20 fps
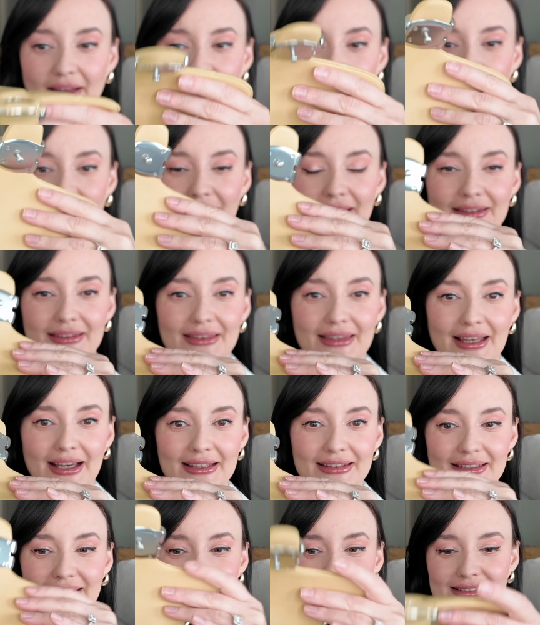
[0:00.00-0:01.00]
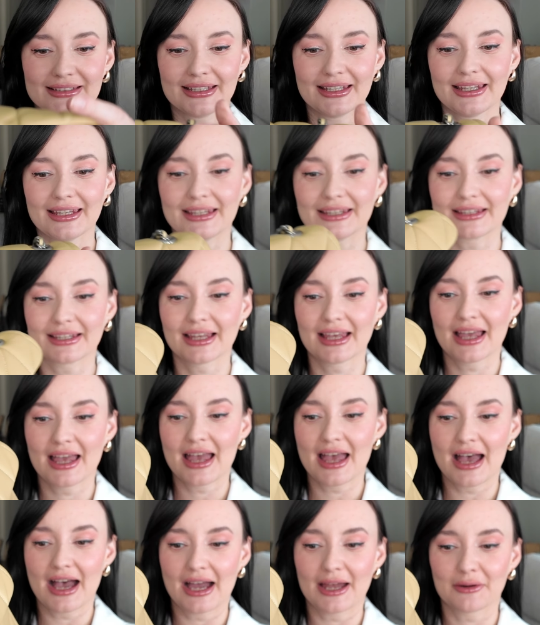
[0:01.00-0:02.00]
And that is it.
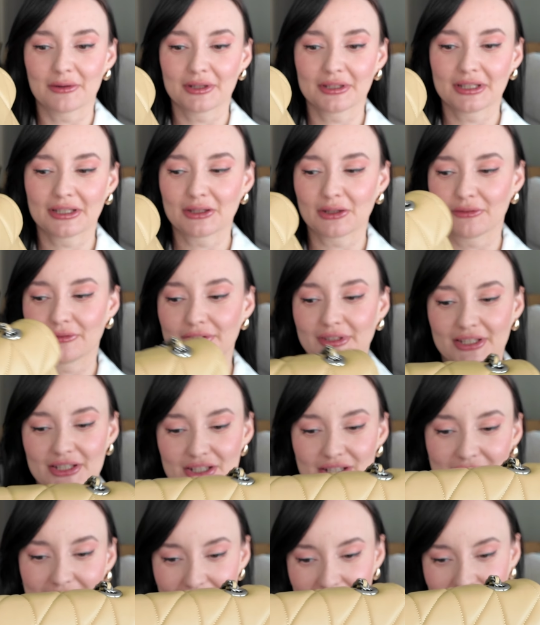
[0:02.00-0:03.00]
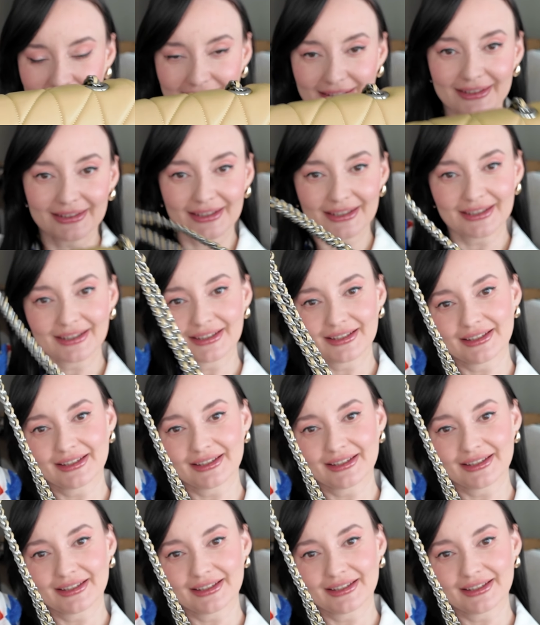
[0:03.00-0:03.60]
I really love the chain.